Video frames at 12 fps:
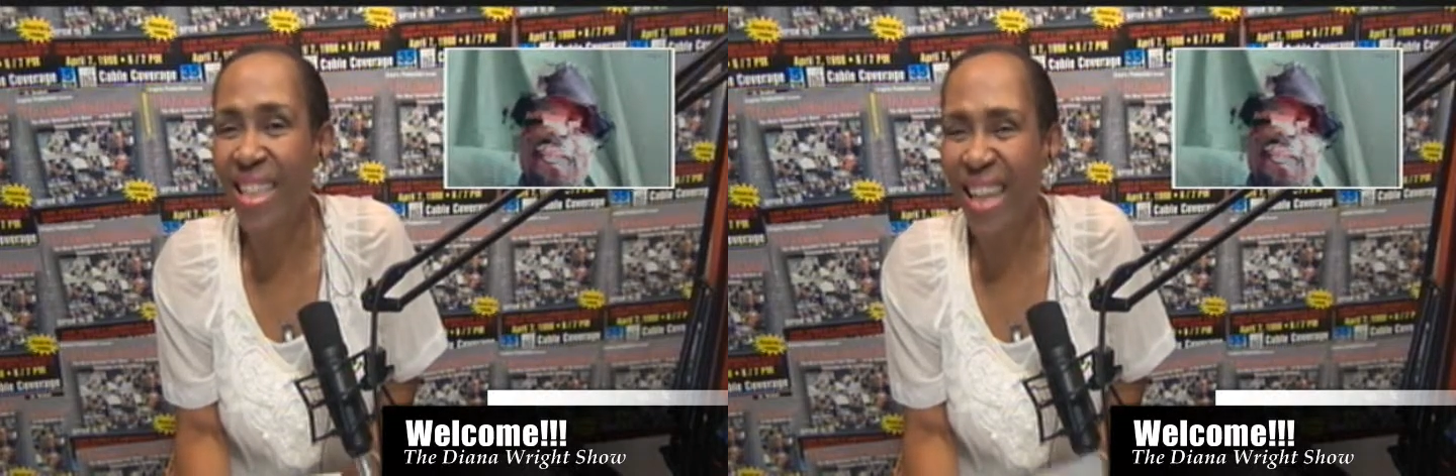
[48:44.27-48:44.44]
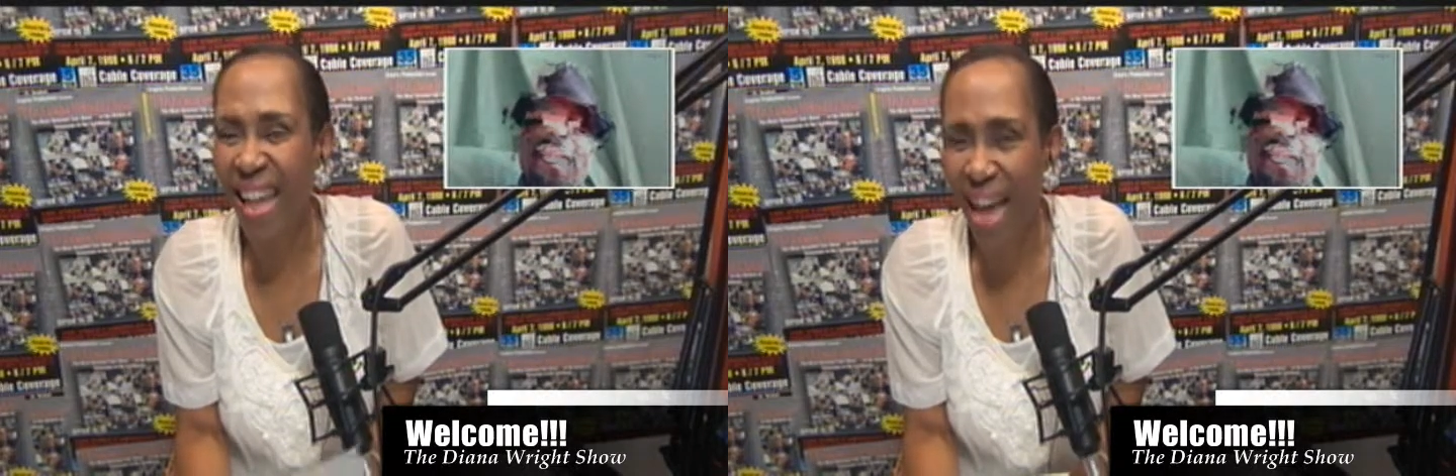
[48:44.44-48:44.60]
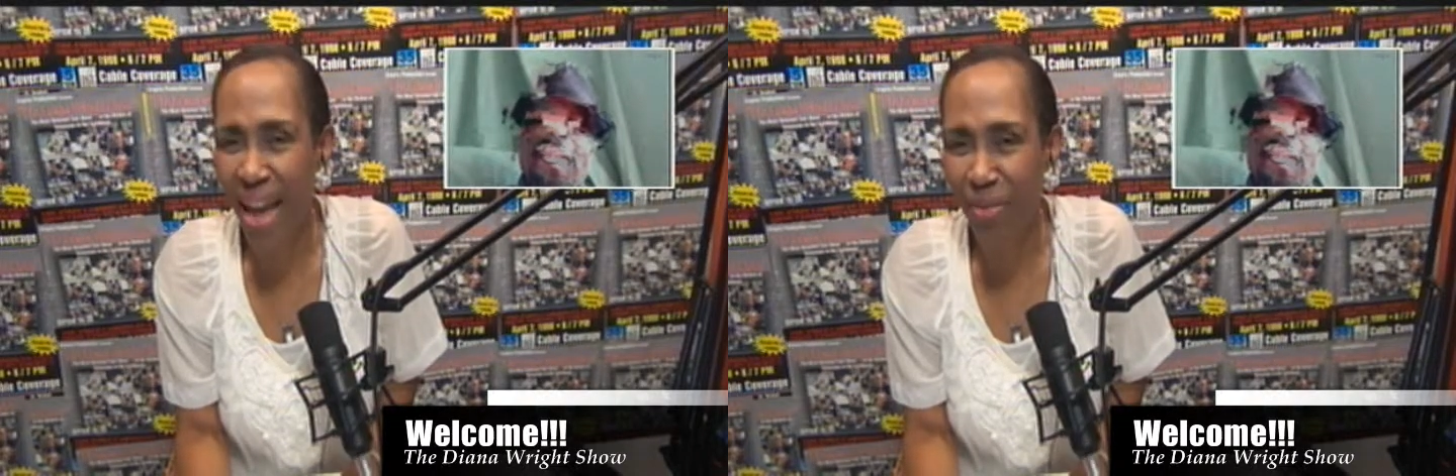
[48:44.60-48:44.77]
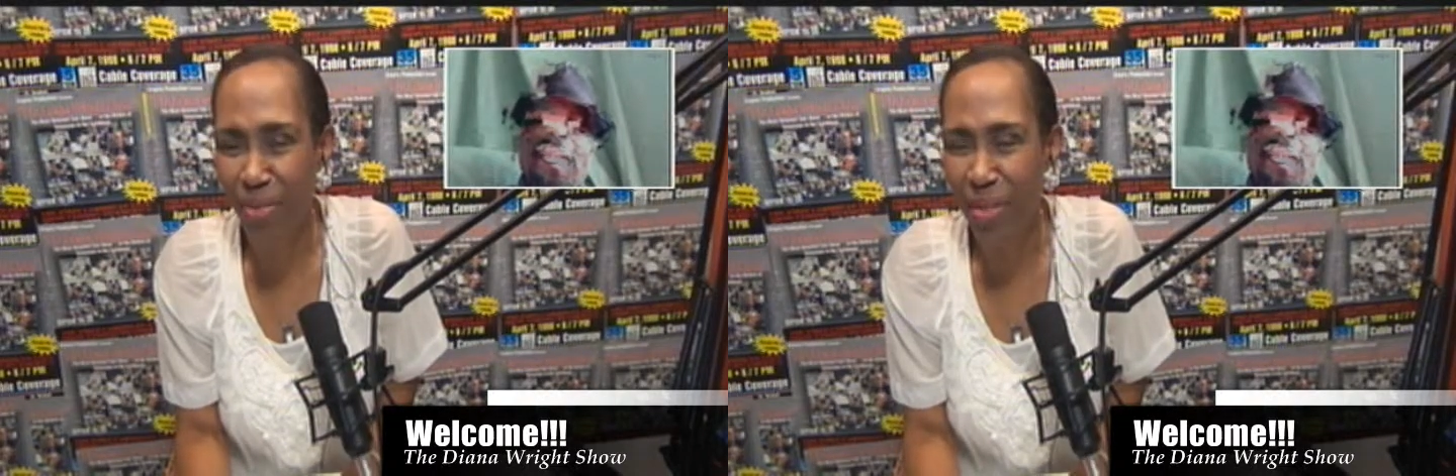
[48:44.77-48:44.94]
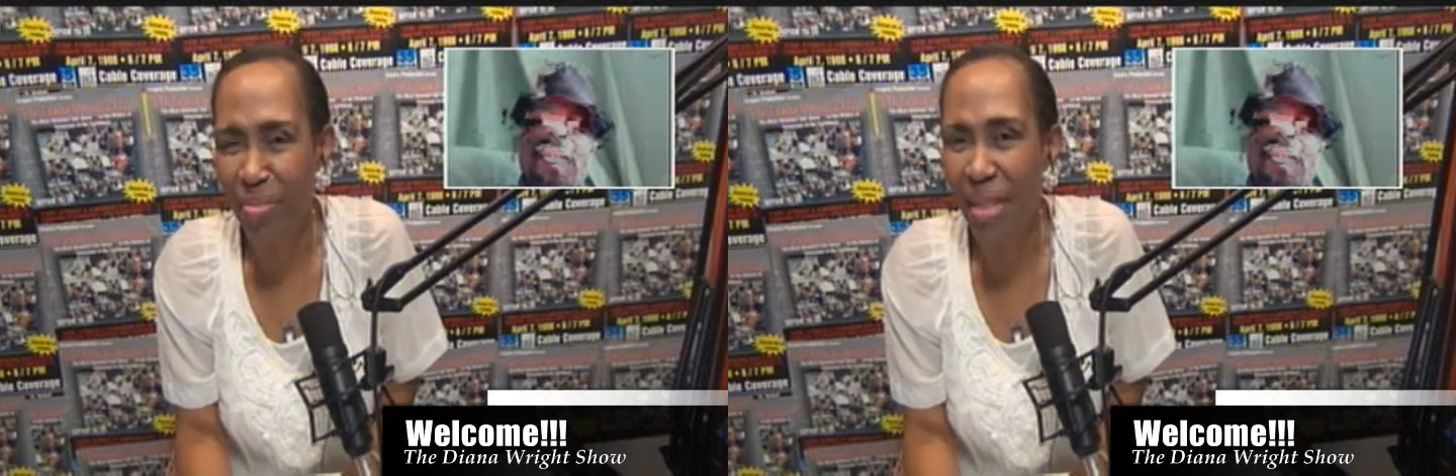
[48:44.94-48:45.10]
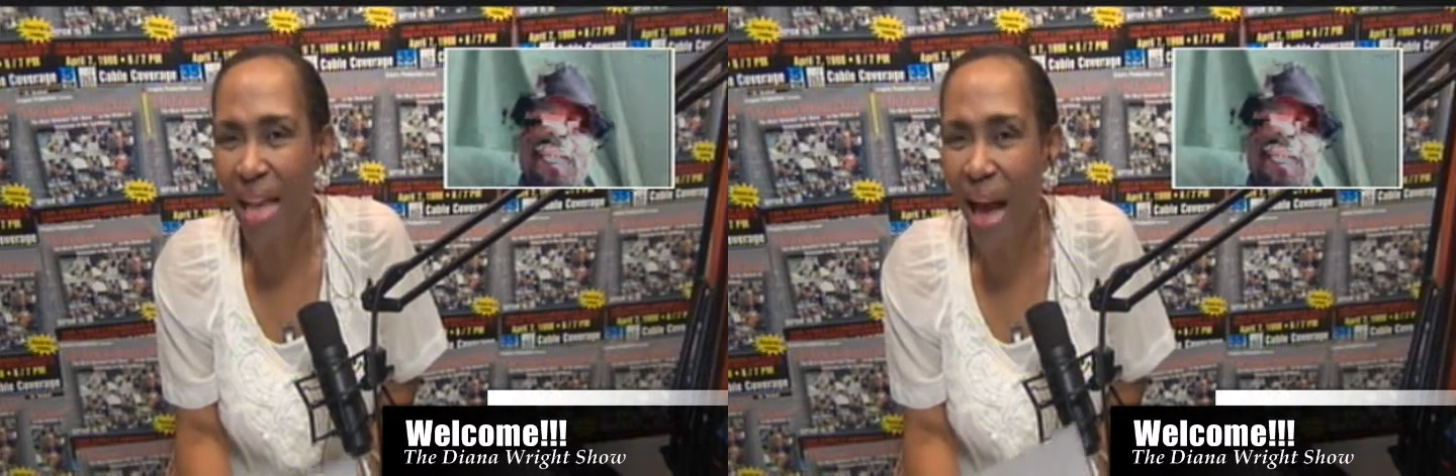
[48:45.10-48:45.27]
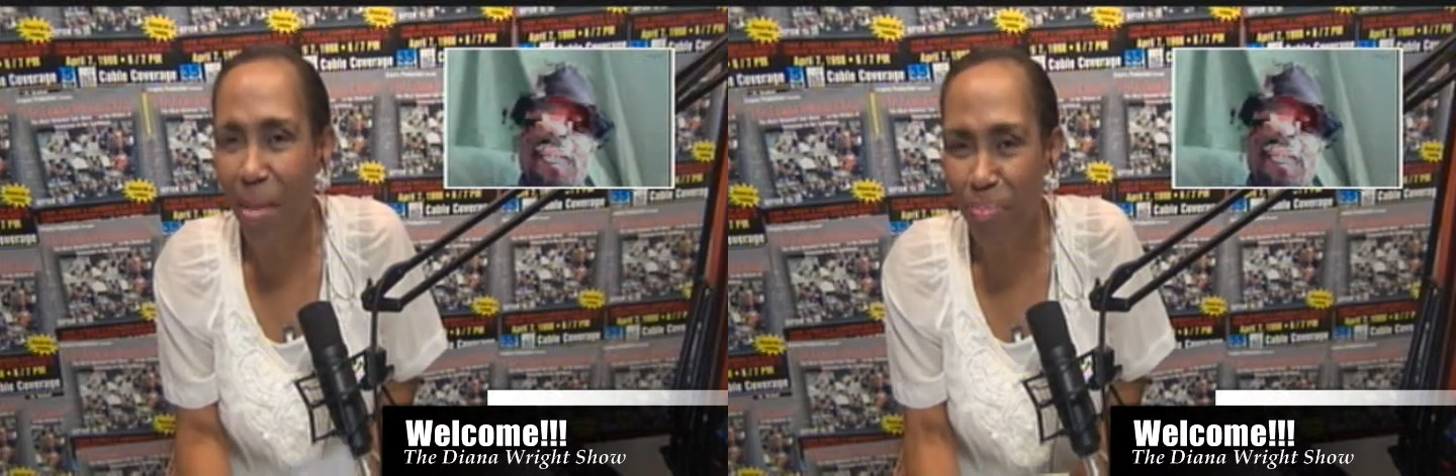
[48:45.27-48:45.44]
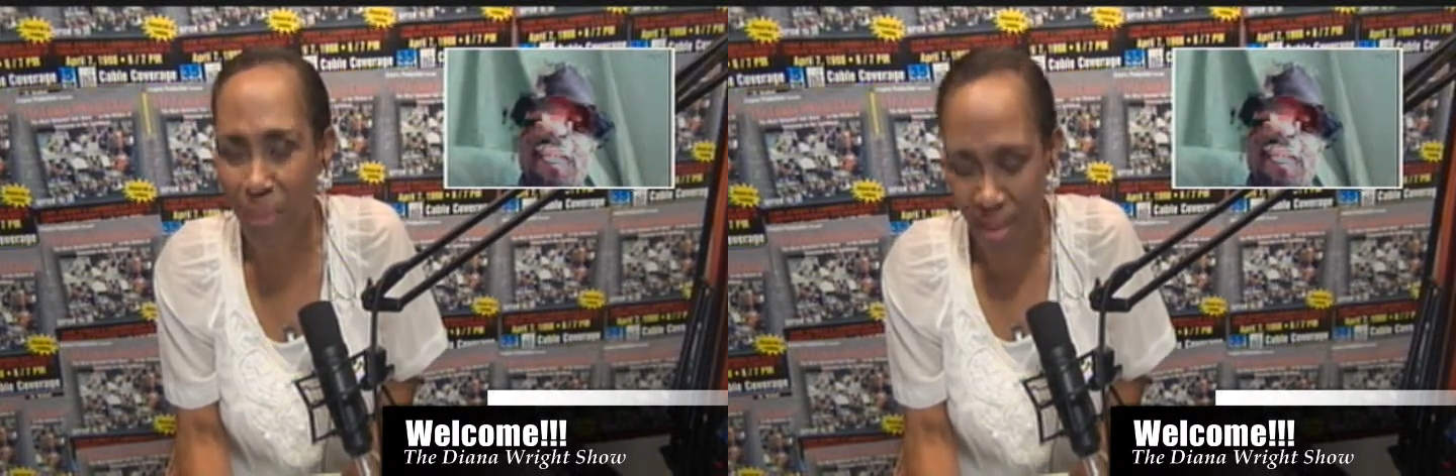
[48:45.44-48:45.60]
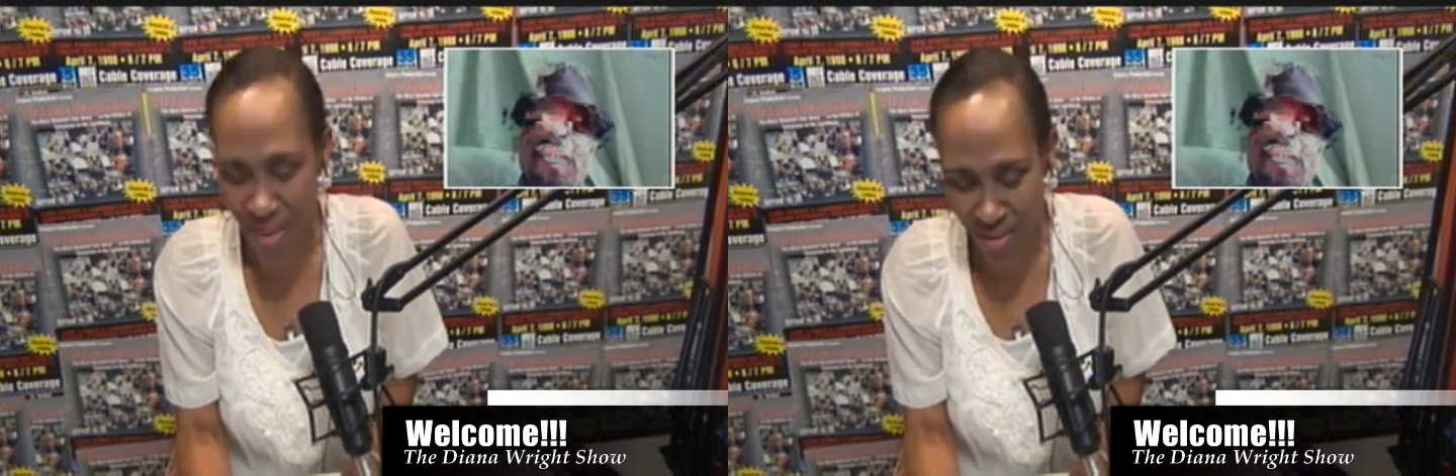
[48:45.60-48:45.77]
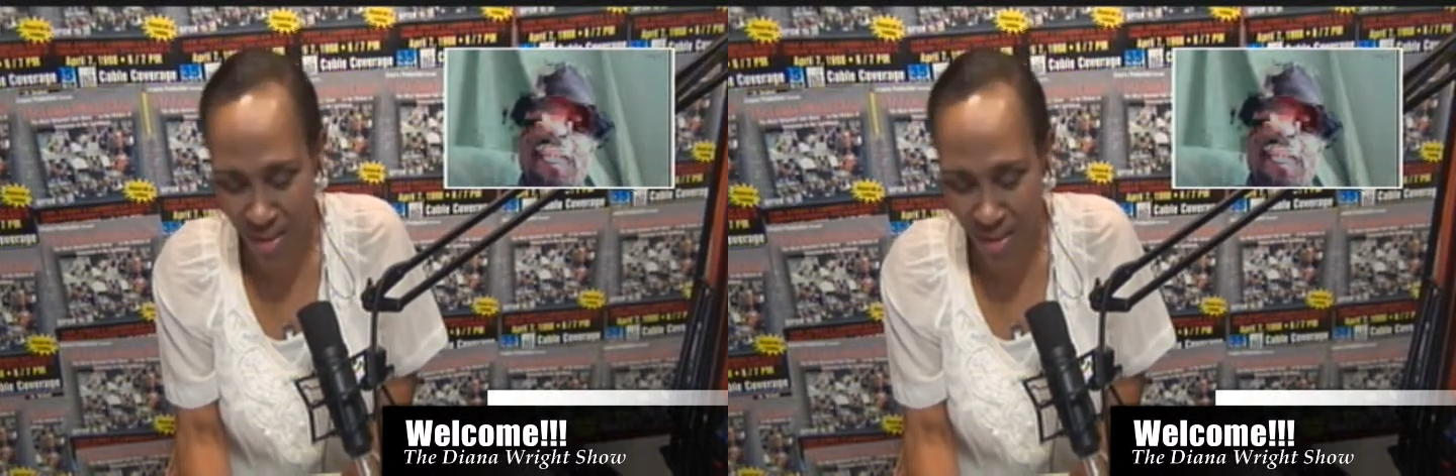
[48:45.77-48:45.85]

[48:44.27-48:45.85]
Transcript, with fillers: to laugh and be happy,